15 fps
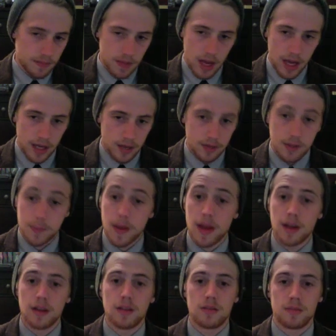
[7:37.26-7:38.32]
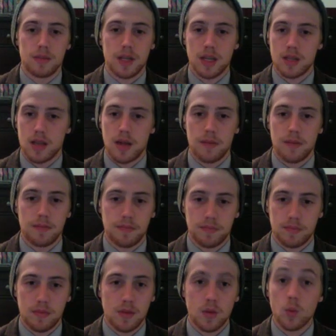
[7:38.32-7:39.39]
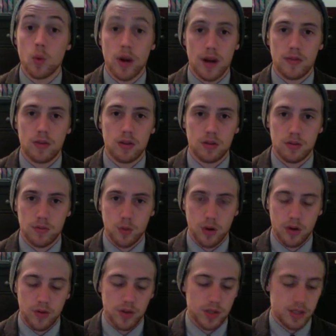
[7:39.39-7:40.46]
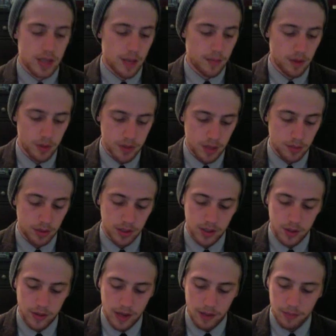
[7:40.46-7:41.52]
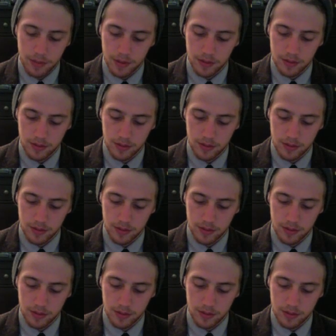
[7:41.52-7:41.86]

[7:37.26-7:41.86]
I can spend because for whatever reasons, I was able to do that, but